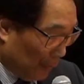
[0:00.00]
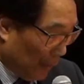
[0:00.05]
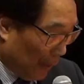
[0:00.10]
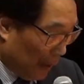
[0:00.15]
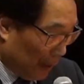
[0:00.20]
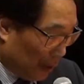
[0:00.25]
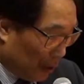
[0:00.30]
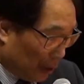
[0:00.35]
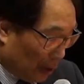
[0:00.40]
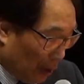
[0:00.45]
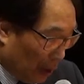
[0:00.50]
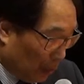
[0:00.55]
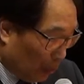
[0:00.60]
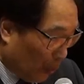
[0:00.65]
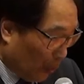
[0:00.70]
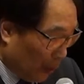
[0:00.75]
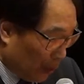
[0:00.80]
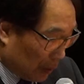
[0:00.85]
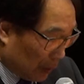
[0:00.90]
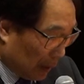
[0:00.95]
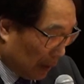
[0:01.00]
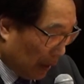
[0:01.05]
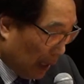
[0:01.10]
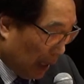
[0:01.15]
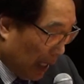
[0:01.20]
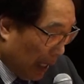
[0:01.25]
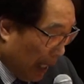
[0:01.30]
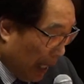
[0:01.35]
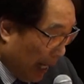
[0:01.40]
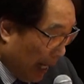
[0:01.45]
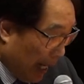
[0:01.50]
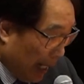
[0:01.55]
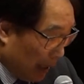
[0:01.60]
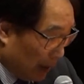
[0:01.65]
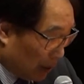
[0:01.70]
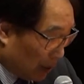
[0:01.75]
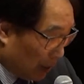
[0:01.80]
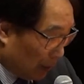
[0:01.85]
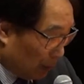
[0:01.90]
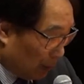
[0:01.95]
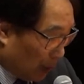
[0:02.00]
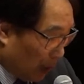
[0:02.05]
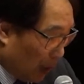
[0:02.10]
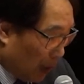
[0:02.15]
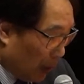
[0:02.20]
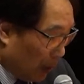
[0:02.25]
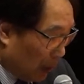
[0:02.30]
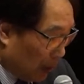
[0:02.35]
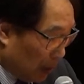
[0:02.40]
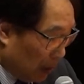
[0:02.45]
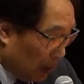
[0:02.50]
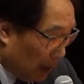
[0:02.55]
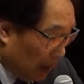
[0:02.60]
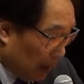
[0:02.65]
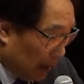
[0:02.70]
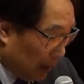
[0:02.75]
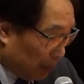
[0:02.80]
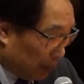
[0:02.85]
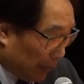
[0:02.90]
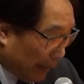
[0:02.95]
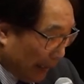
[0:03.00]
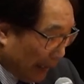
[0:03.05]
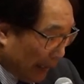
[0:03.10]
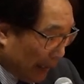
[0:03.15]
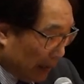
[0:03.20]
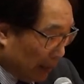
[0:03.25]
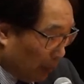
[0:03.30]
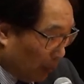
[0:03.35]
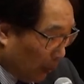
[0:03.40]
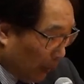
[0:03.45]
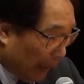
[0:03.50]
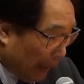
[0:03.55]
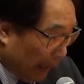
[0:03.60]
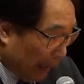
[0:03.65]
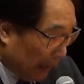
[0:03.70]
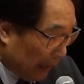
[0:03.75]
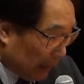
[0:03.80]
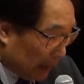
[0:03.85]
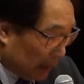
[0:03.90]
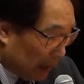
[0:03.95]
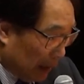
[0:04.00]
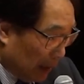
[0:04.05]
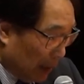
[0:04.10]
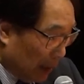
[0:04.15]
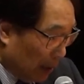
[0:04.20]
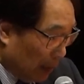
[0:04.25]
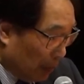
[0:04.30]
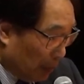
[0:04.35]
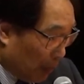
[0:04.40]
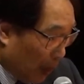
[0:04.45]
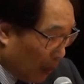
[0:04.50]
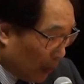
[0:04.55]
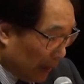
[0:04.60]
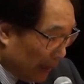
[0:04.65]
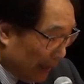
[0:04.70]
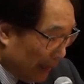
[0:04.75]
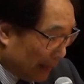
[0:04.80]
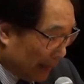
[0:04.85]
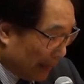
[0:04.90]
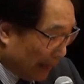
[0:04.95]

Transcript: very short works. Ancient Row, Brick Wind, bony